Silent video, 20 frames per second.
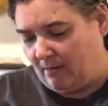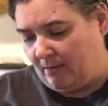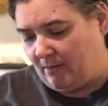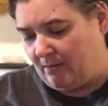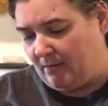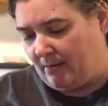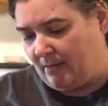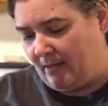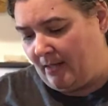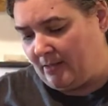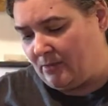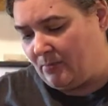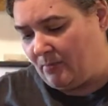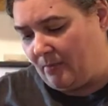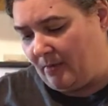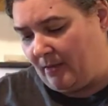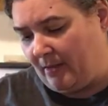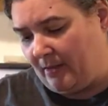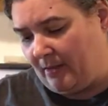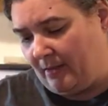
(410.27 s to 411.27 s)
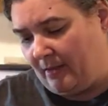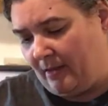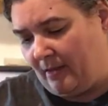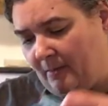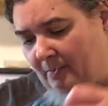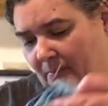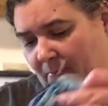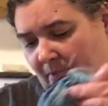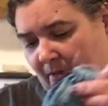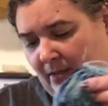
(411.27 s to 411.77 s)
The next one
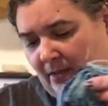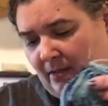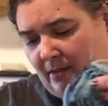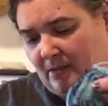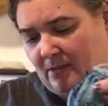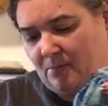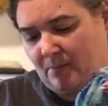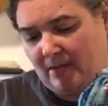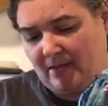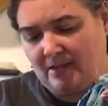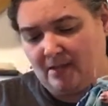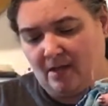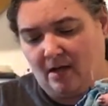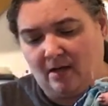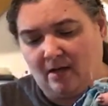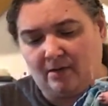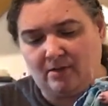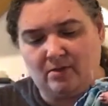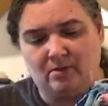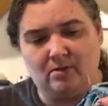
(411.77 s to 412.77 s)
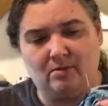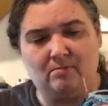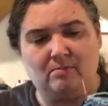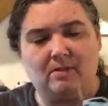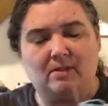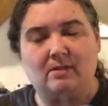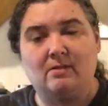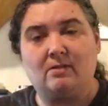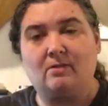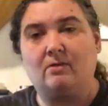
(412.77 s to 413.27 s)
up is my sock tube.
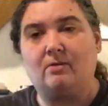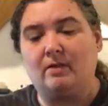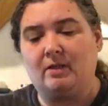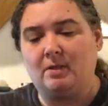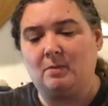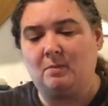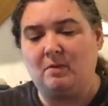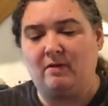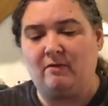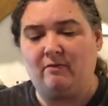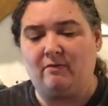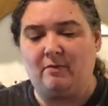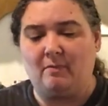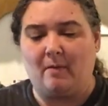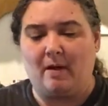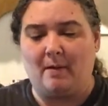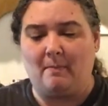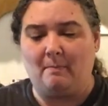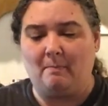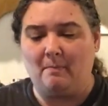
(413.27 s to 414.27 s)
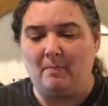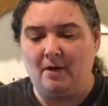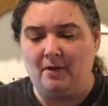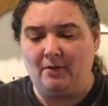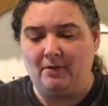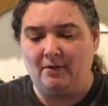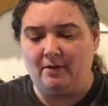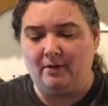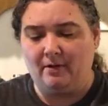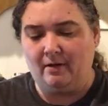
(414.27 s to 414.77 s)
These are going to be from my
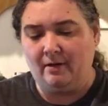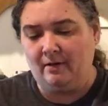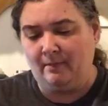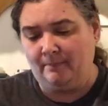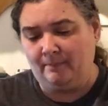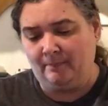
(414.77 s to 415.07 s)
mother.